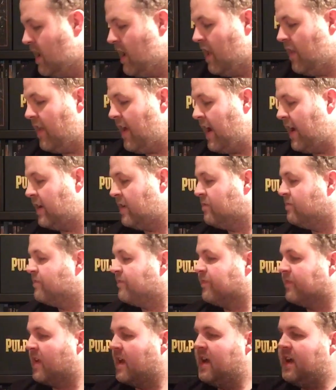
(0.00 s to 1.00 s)
And then,
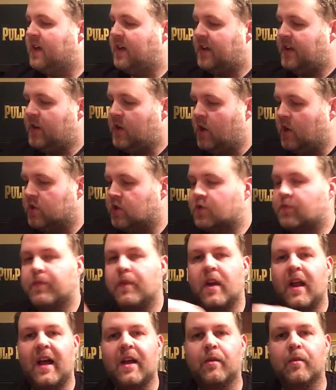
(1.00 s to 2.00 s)
you know, just
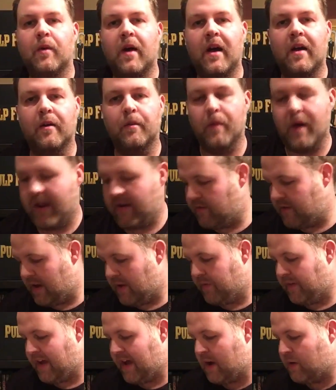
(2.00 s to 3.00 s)
for like wearing
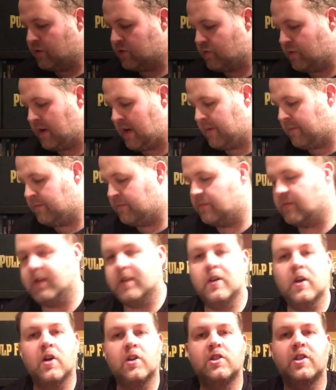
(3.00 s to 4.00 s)
around the house when I'm,
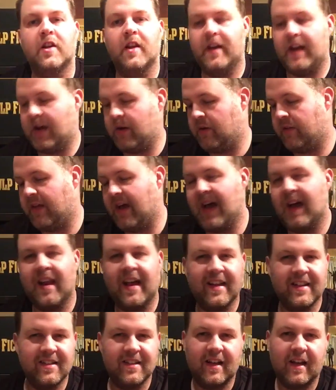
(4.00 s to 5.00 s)
you know, chilling out and that, I
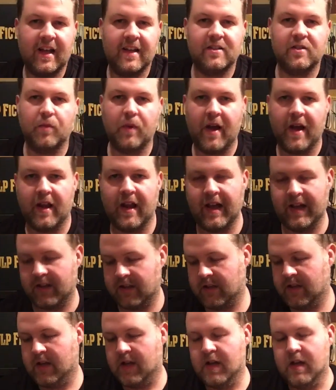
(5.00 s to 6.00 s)
like I like to wear like
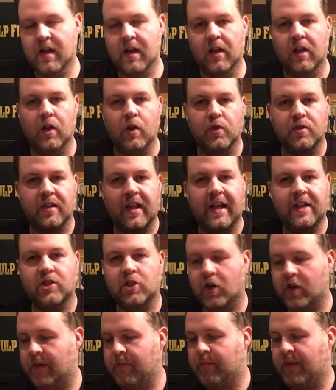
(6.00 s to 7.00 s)
loose like
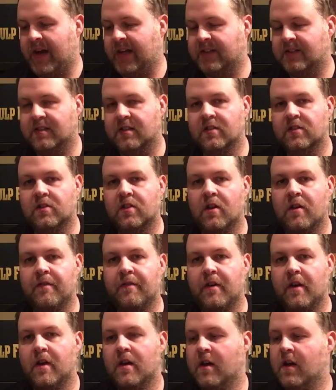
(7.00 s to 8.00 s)
jogging pants and
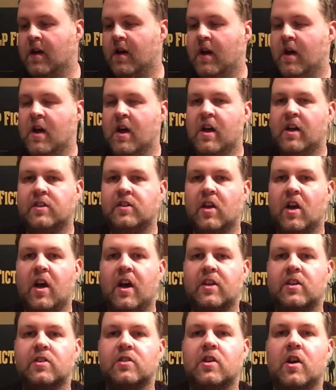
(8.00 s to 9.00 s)
stuff. So
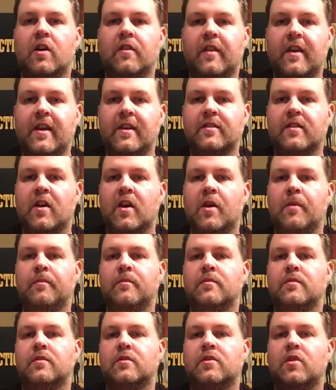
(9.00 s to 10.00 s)
I just got these
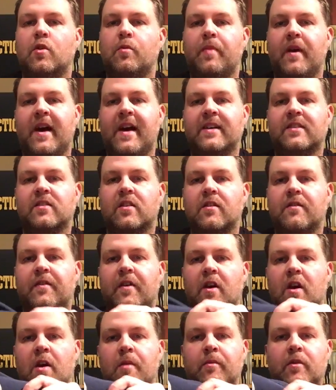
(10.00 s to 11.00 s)
um, two pairs of
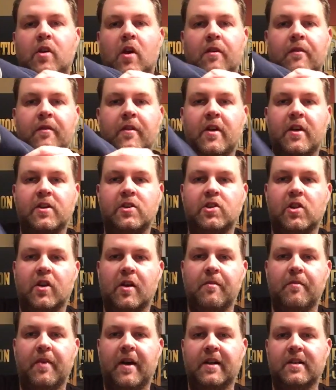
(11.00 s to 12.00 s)
um, Converse
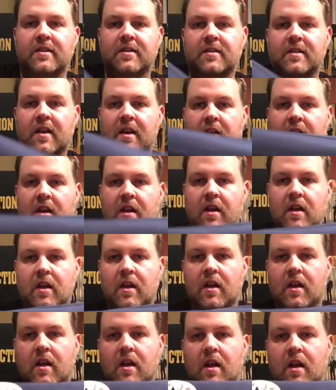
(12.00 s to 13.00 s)
jogging pants
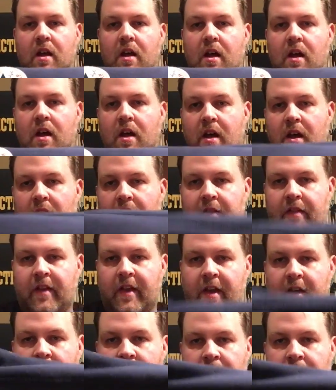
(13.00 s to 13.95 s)
in the